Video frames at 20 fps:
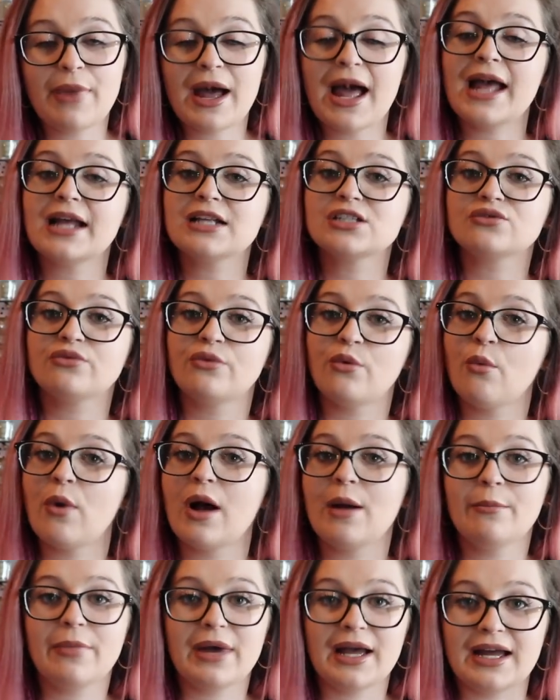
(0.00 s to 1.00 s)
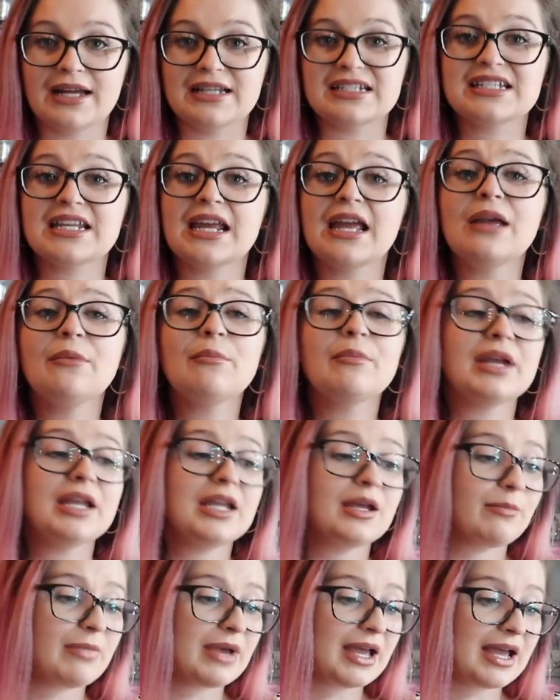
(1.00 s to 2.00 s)
packs for £1,
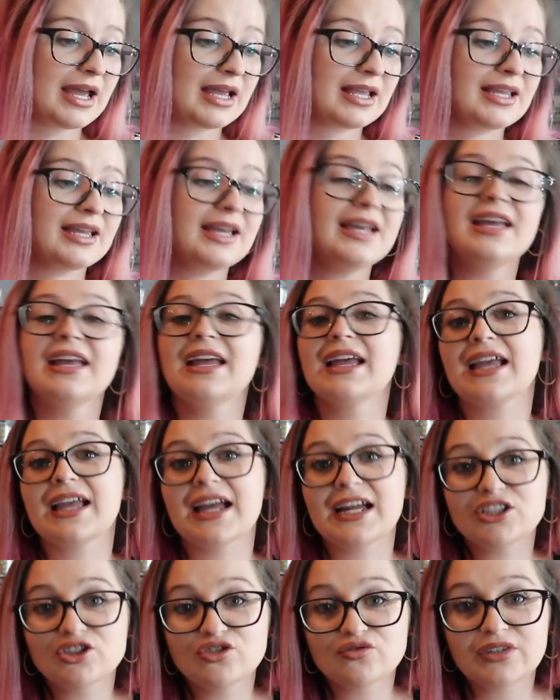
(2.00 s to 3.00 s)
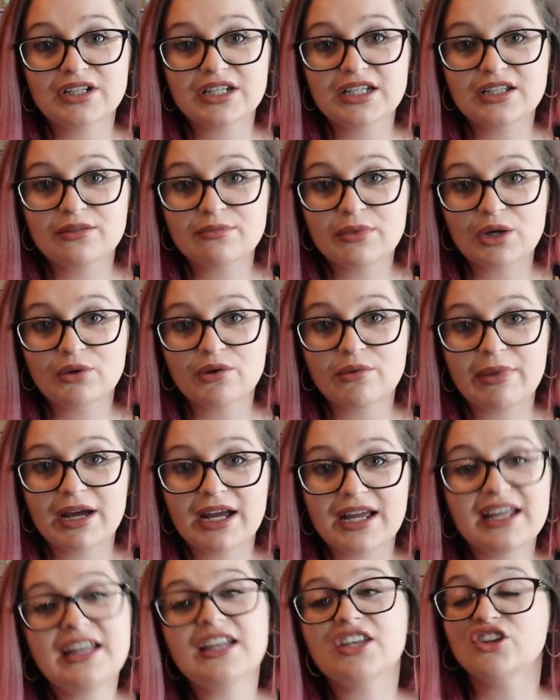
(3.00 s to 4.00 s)
10p a bag. Can you really moan
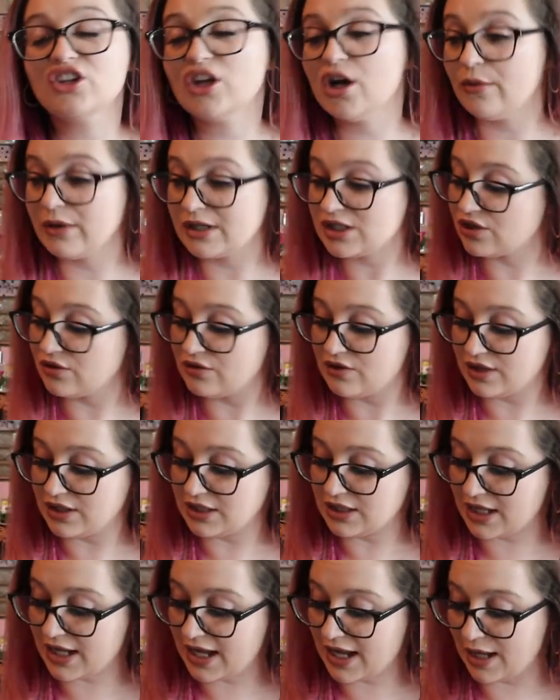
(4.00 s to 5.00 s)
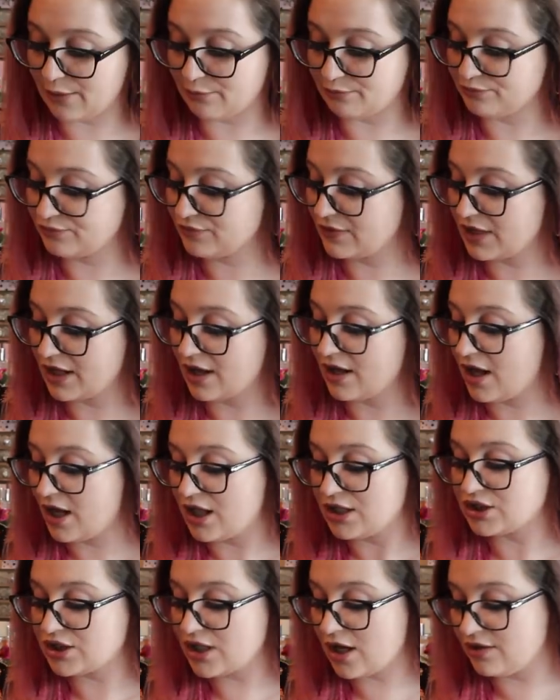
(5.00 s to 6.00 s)
about it? No, I don't think you can.
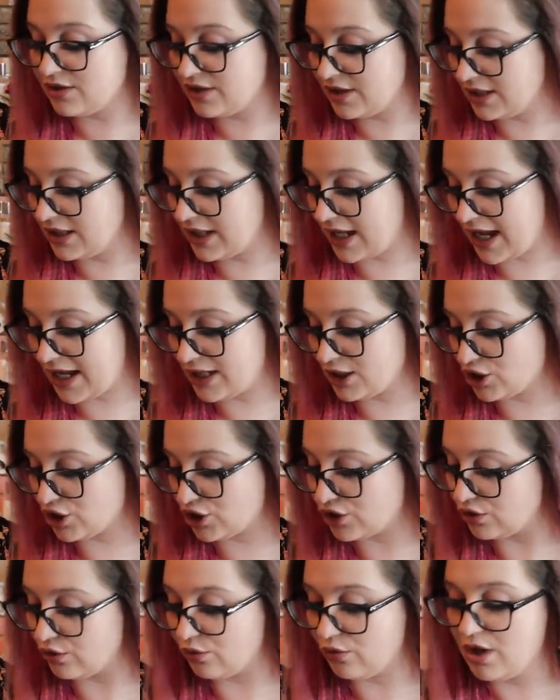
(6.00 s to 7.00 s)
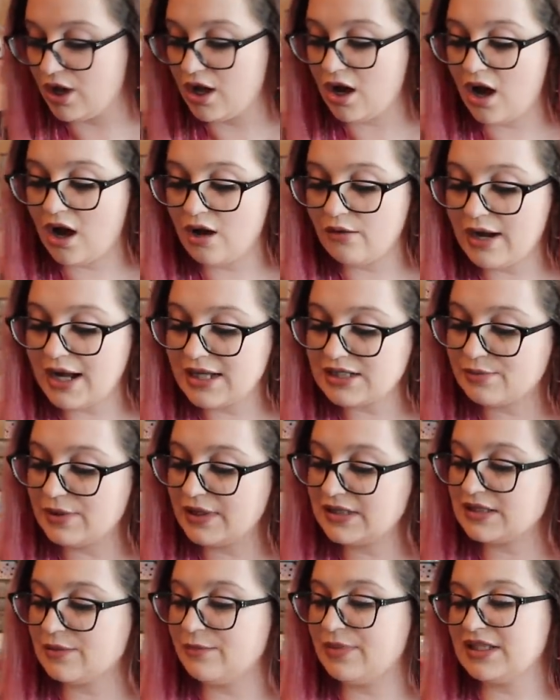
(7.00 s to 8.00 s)
Don't think you can at all. Oh, I've
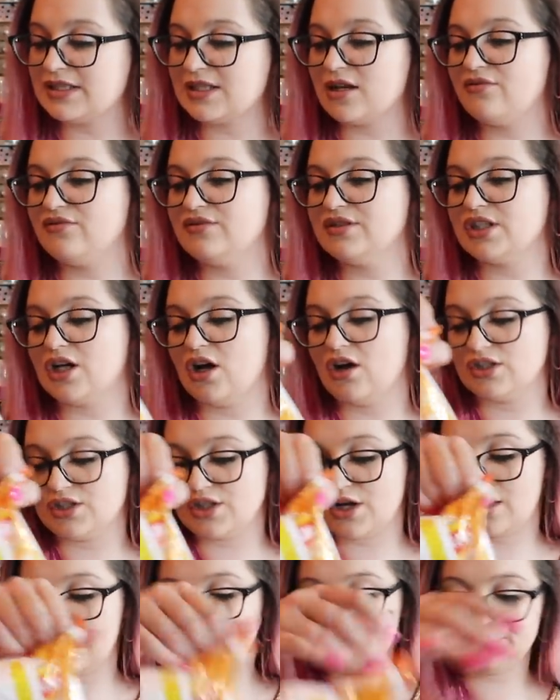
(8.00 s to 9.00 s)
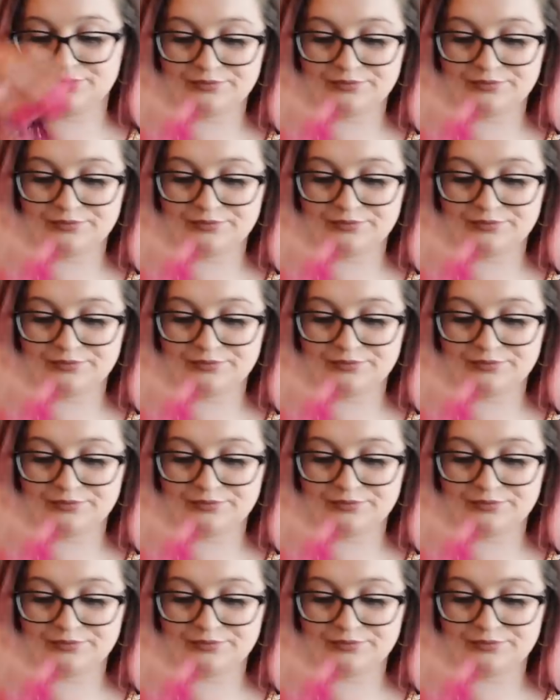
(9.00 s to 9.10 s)
picked some bits up for Dada.